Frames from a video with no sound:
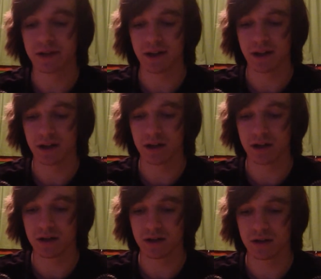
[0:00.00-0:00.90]

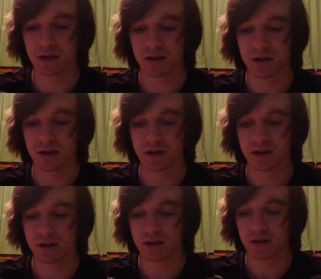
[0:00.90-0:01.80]
And a
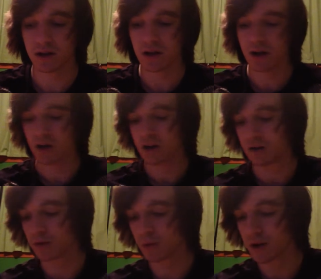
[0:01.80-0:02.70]

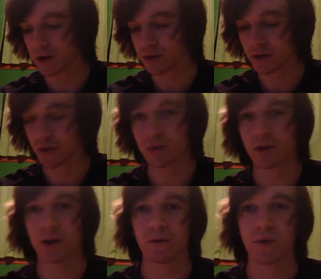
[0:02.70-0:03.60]
little while ago,
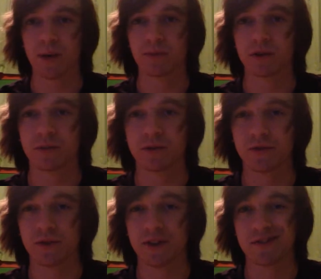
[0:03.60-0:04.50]
I wrapped up his
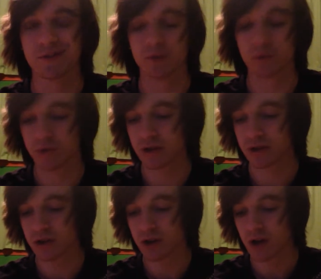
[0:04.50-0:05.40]
face a little
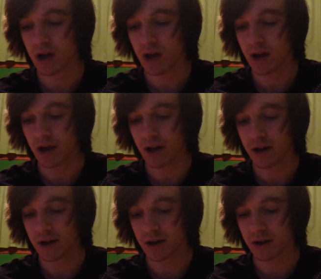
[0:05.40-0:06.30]
bit.
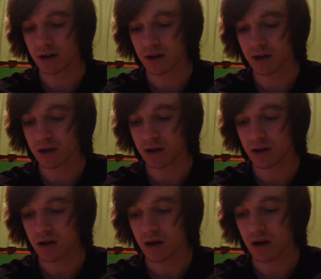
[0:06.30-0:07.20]
I
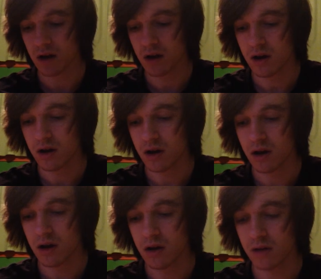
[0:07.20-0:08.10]

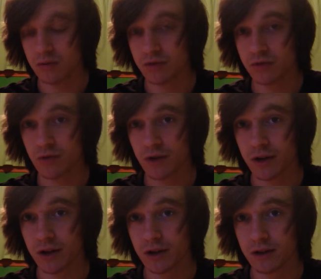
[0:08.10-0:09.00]
am
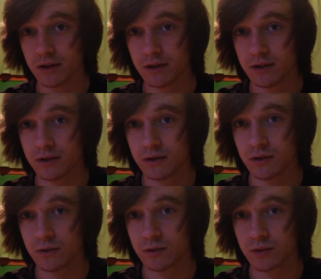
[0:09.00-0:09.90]
trying
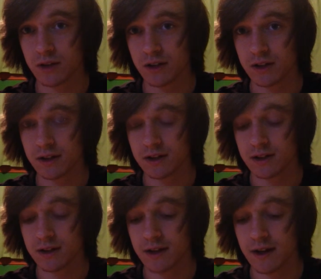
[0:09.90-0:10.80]
to get
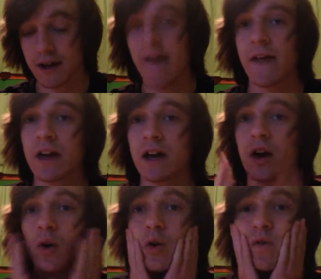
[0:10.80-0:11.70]

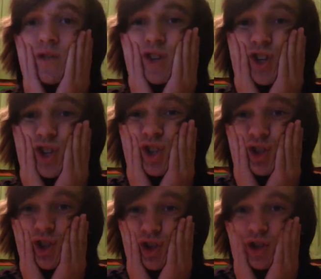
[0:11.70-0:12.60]
all of
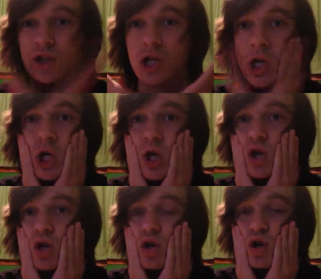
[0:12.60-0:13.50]
this
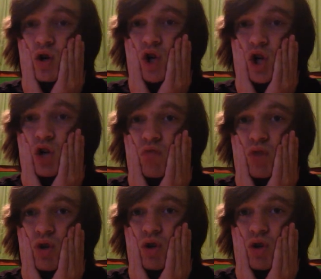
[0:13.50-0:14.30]
on him